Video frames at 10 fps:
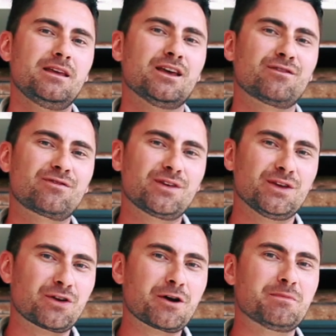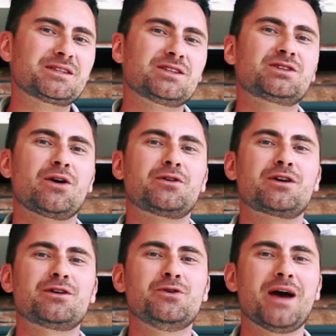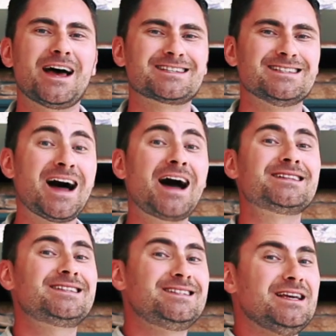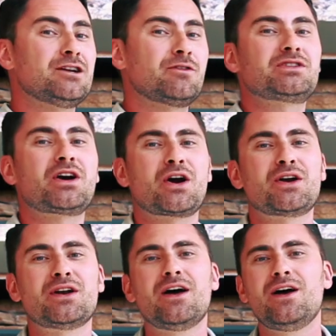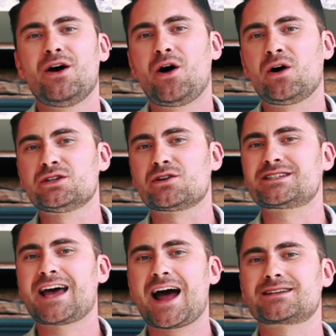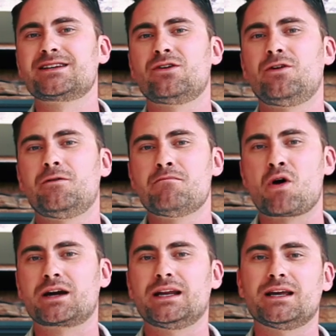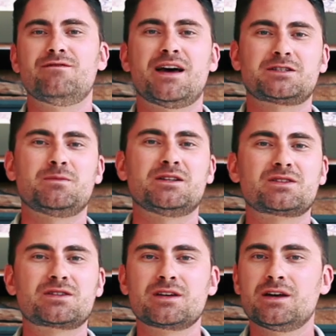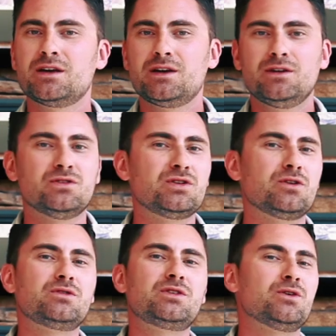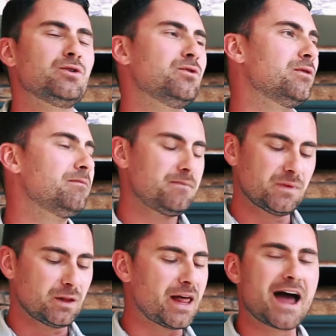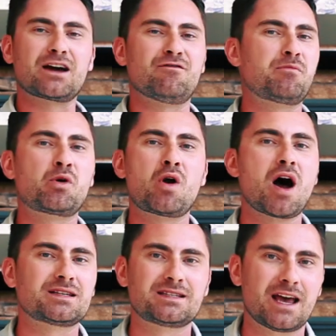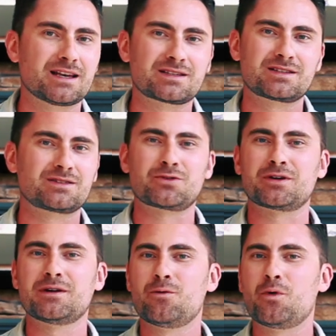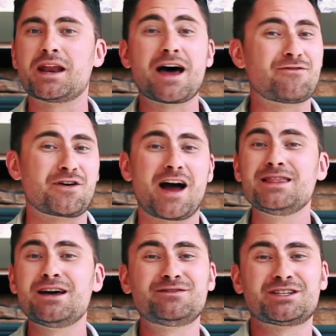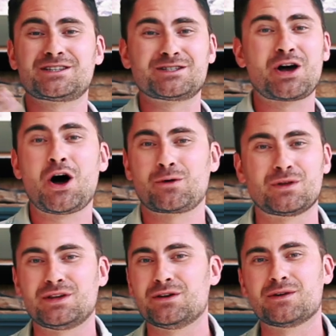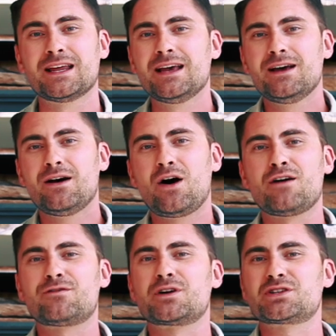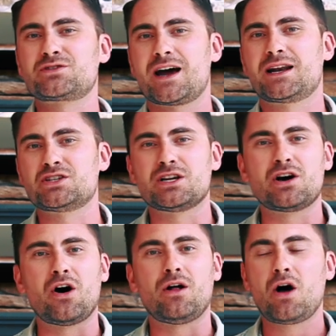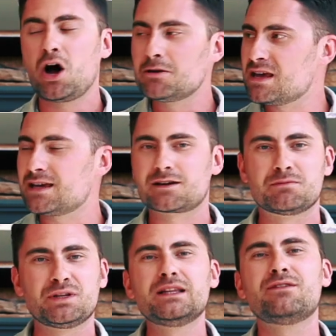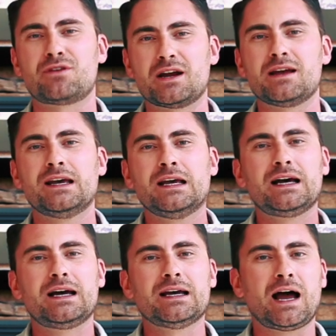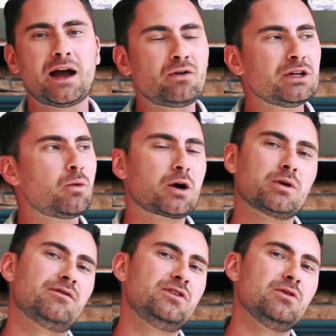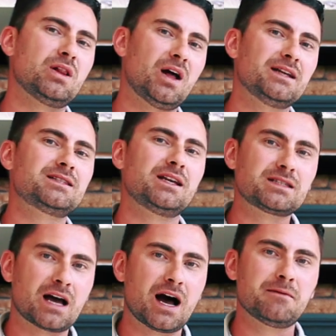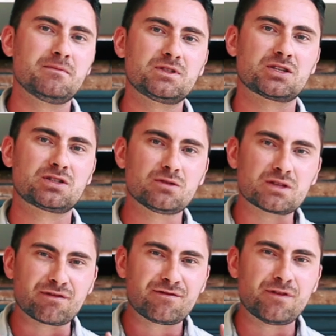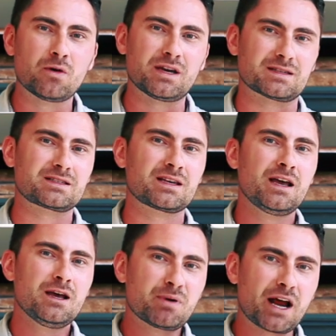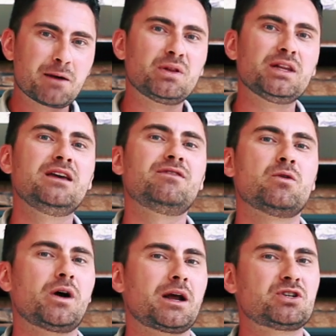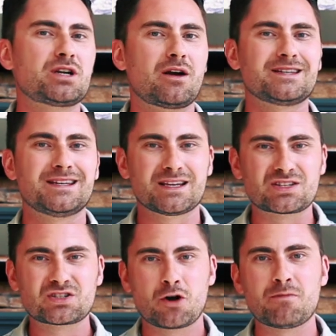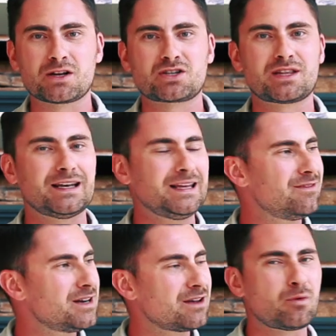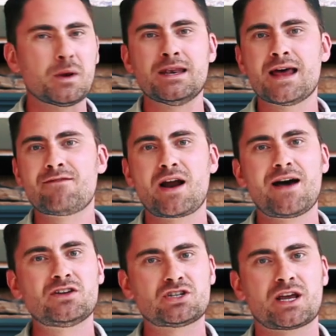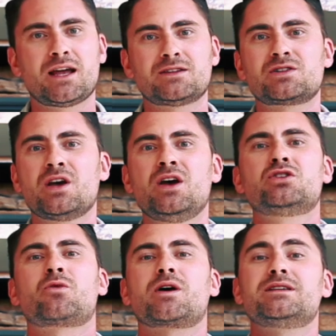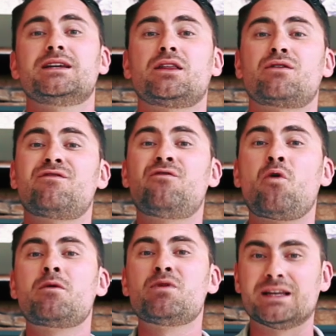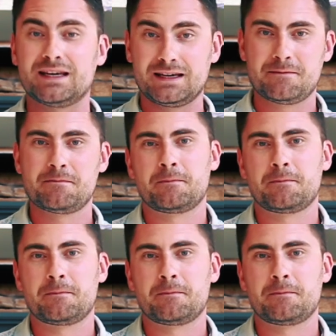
if you're a business owner who has not seen a return on your tactical marketing investments due to lack of process or whatever, I'd love just to talk with you and offer a strategy call on me, completely free. I only work with a few clients at a time, just due to focus, but I believe in what I'm sharing today so much that even if we never have a chance to work together formally,